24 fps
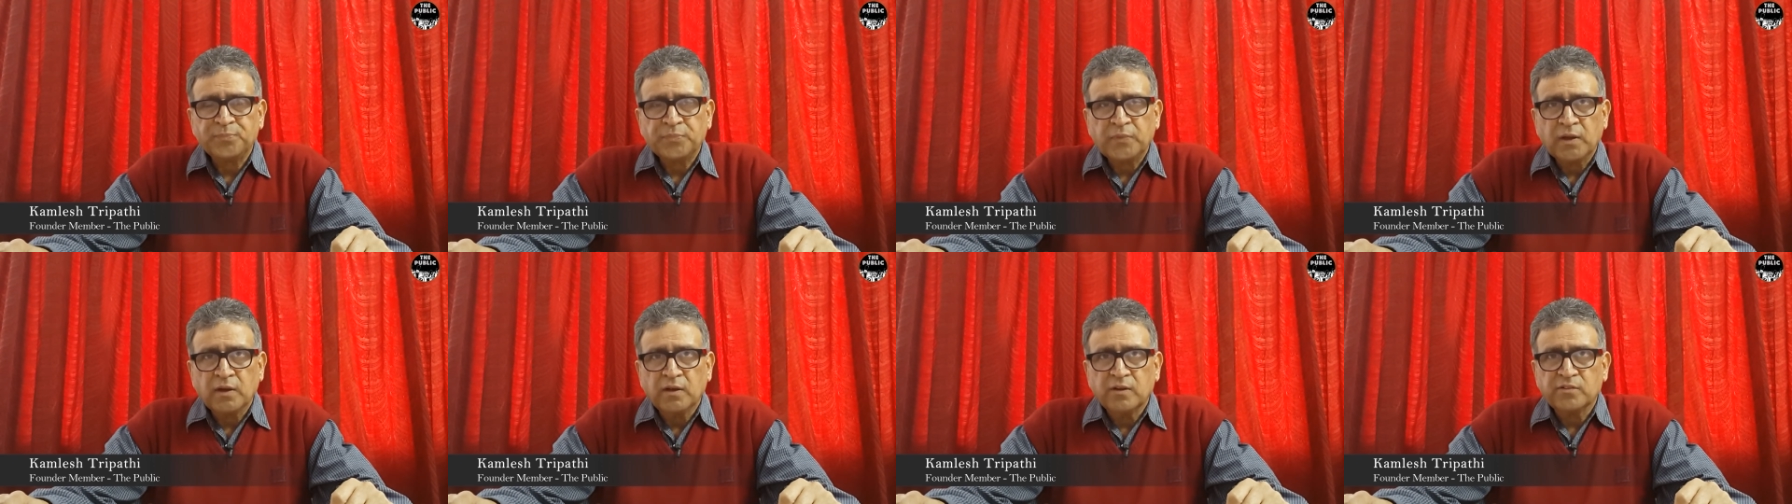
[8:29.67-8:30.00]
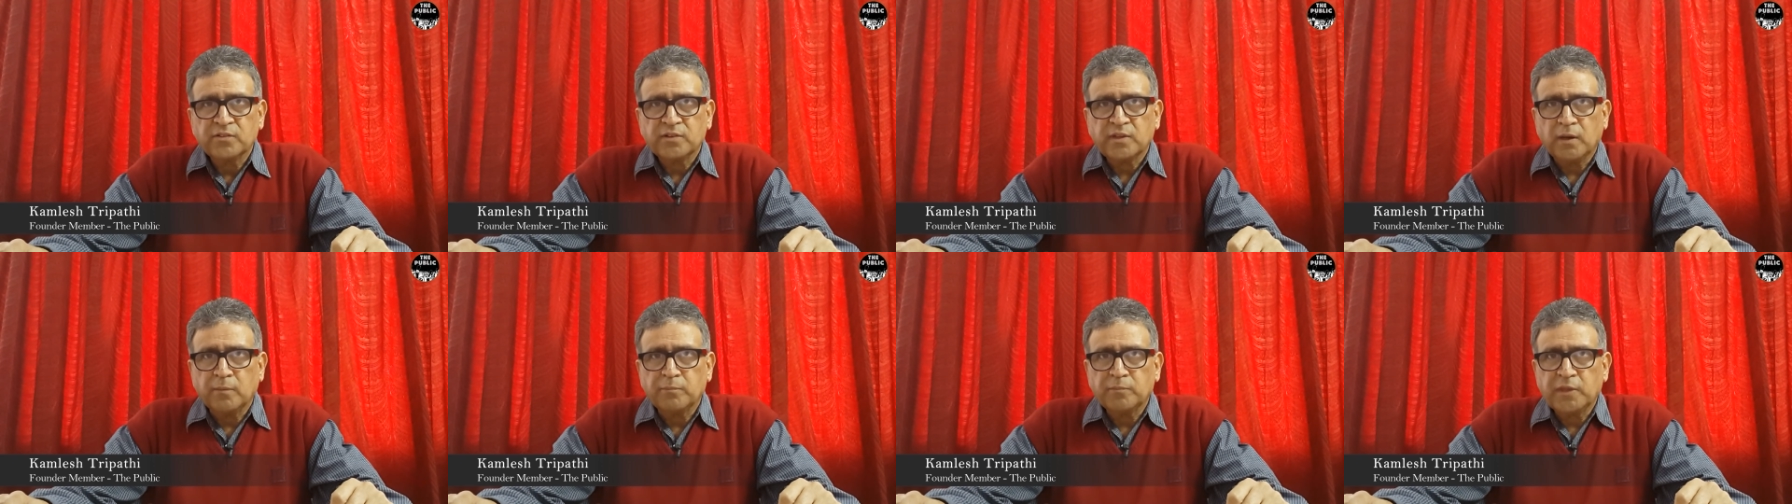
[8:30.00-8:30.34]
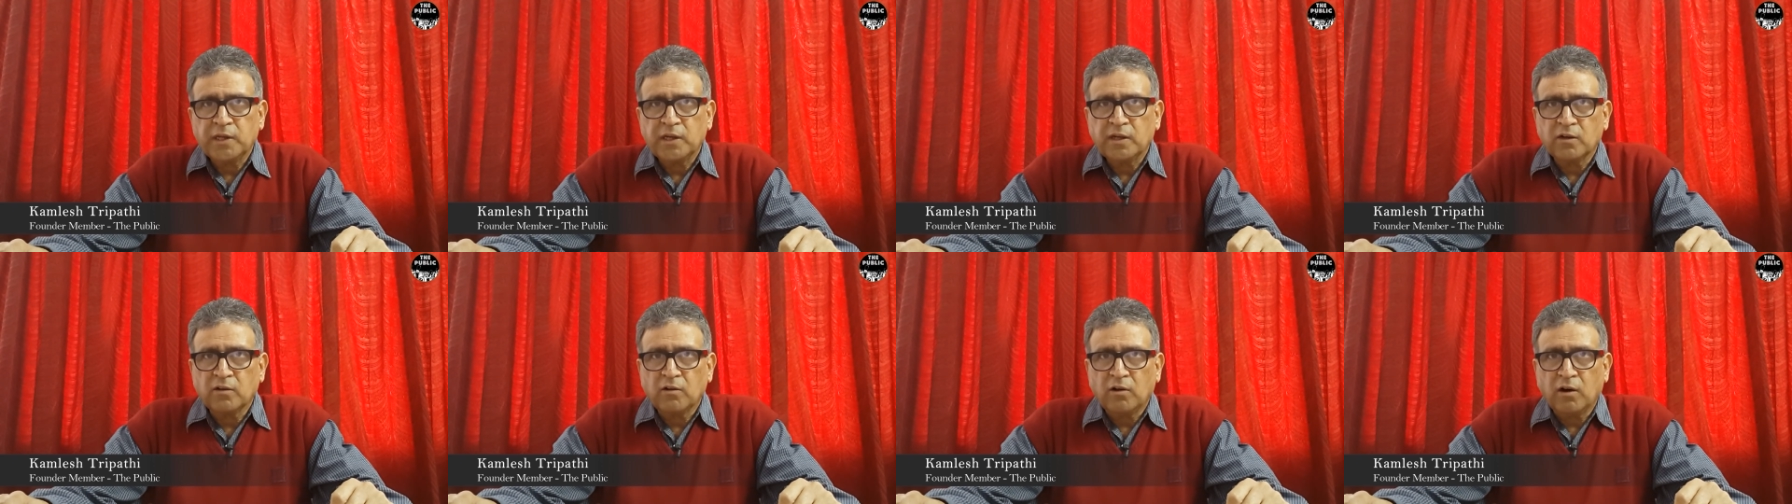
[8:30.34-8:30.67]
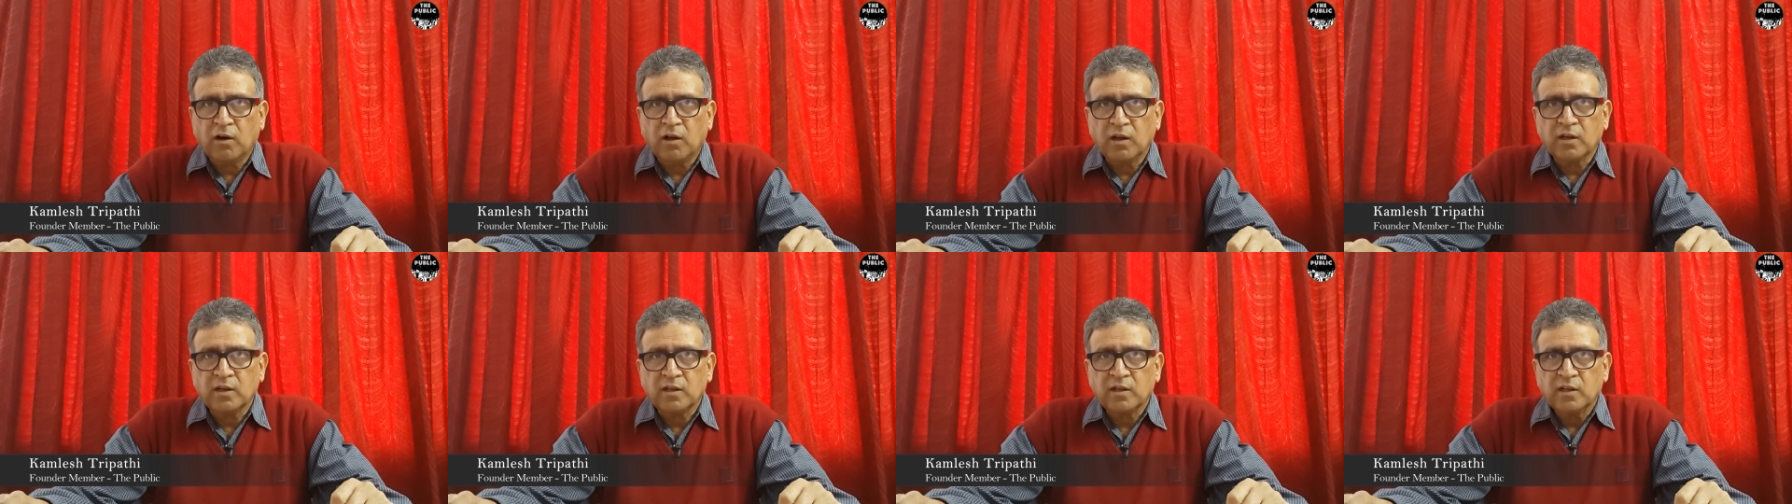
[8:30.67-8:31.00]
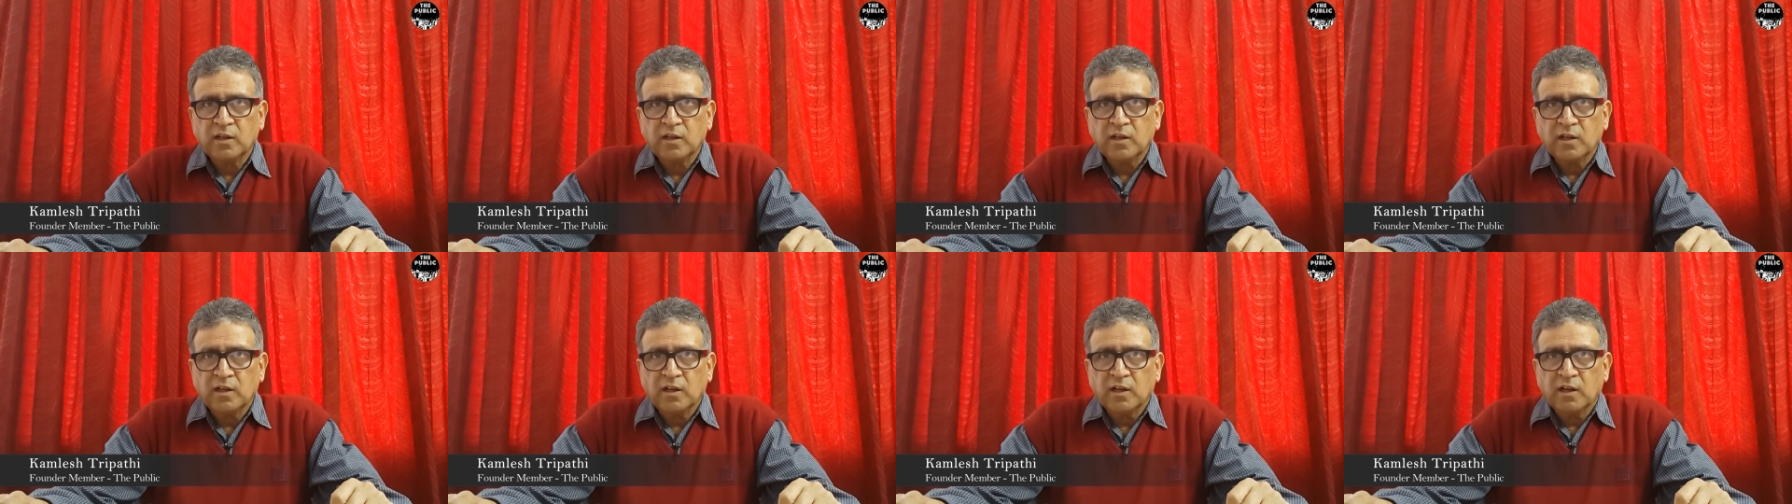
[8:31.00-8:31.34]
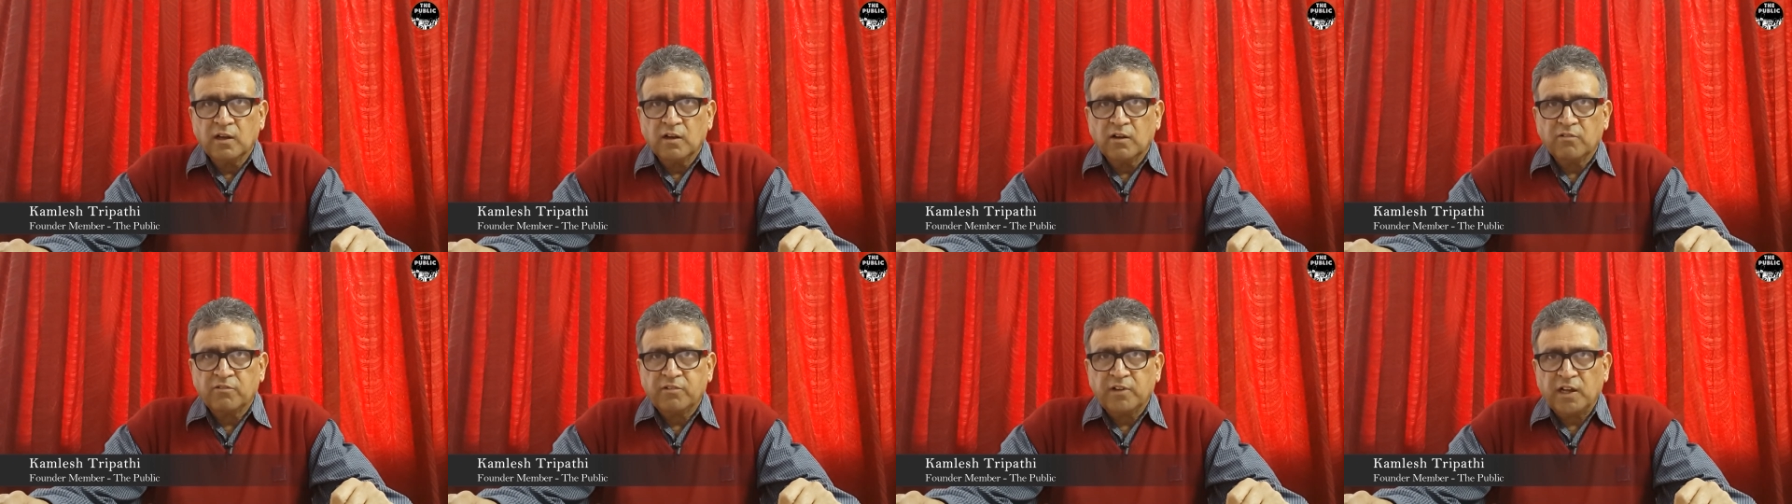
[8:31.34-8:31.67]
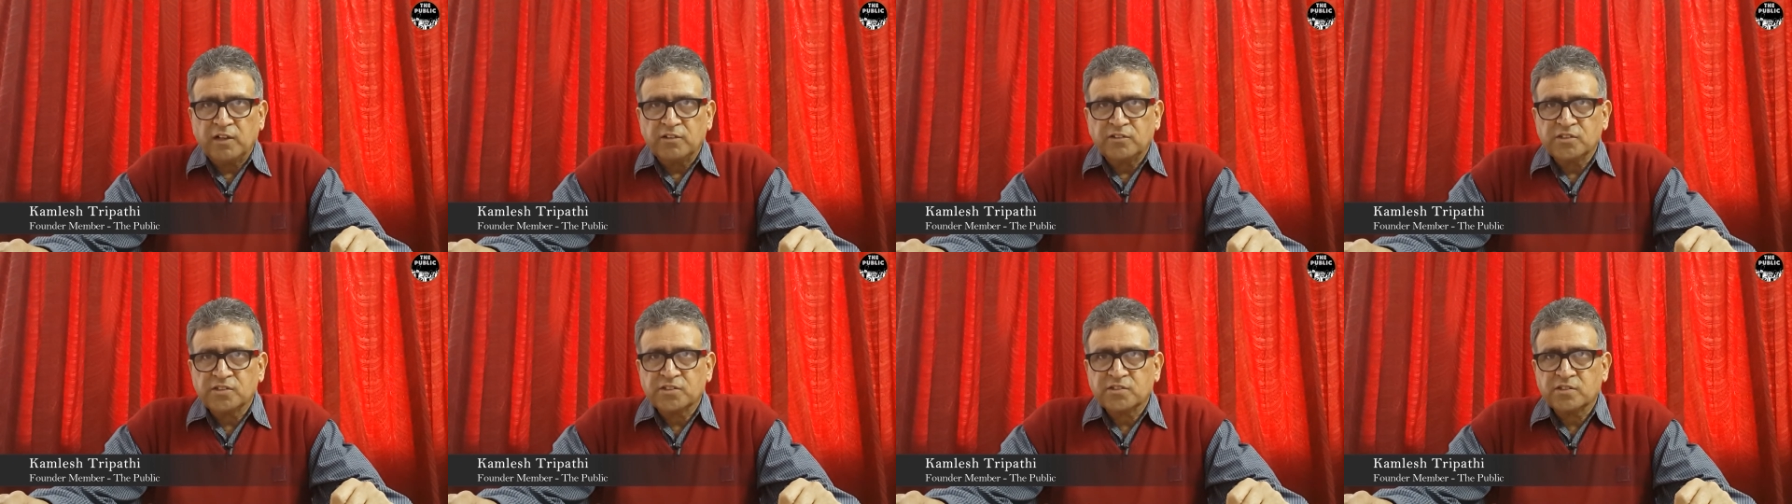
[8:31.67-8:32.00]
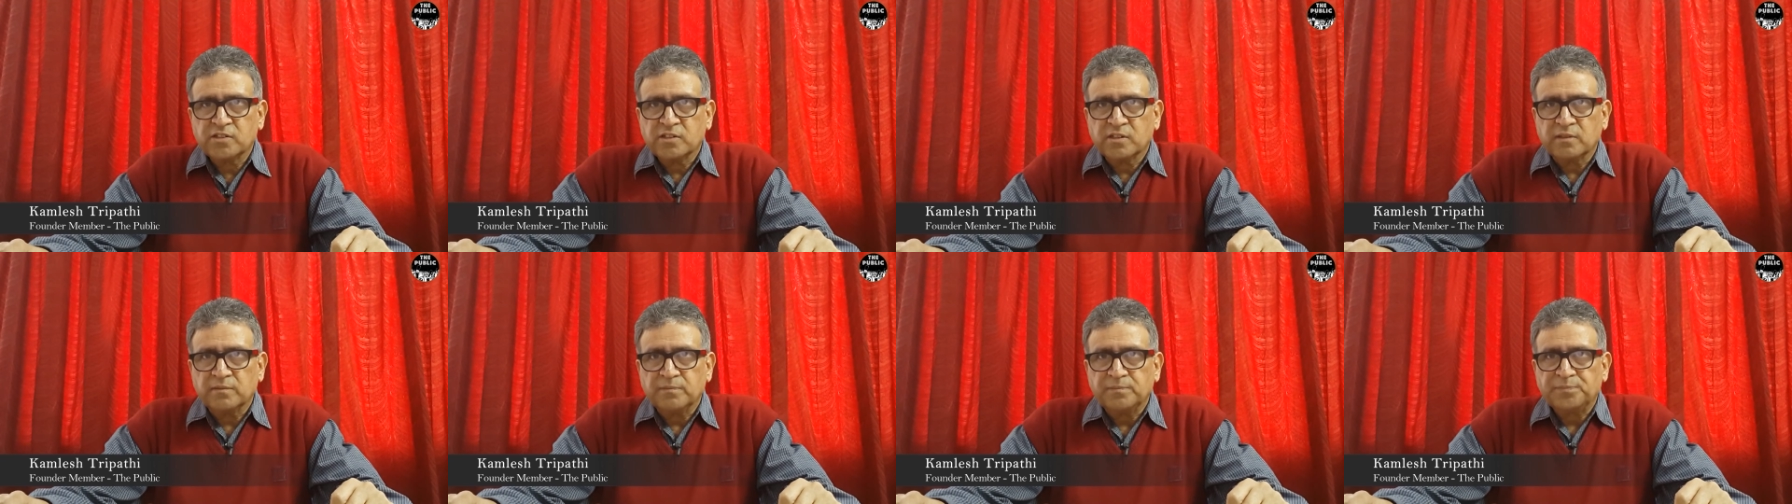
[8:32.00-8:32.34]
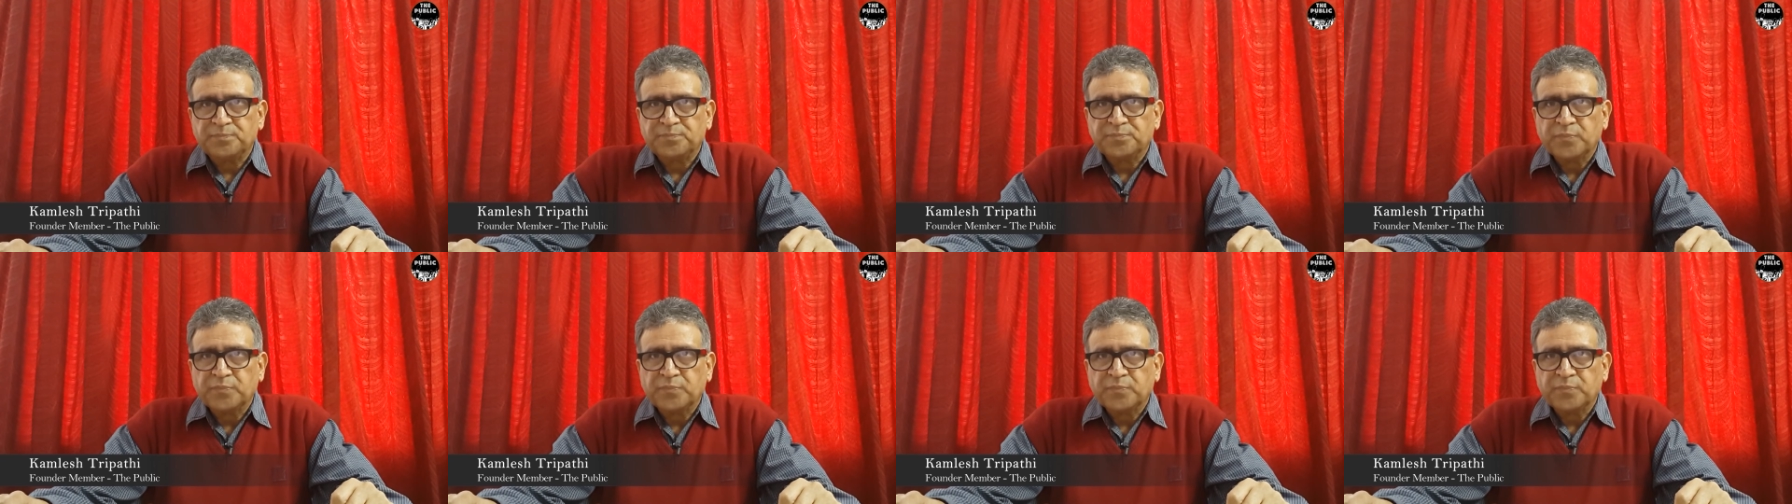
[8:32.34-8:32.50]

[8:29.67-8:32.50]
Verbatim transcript: something called phlogiston,